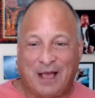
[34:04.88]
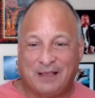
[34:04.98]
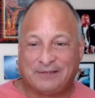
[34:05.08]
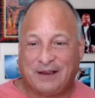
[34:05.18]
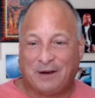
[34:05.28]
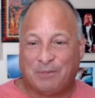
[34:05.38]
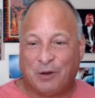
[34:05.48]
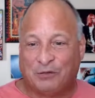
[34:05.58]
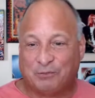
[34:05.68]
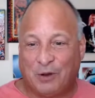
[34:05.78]
Sierra
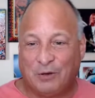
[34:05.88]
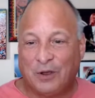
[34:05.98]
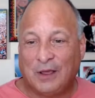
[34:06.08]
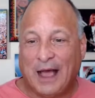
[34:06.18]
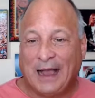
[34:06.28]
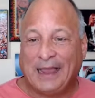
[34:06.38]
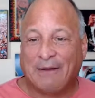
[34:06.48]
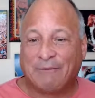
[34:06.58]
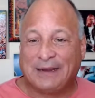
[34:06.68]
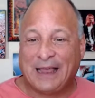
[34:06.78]
postponed. I
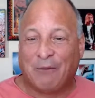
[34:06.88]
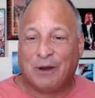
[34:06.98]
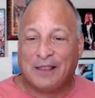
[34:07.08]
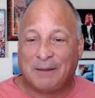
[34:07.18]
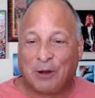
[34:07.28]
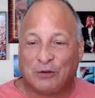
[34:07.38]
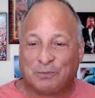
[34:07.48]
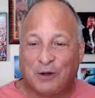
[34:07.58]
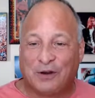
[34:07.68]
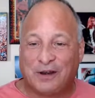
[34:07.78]
can't read that. When are they
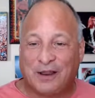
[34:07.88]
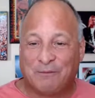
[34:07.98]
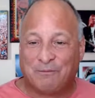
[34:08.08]
postponing it?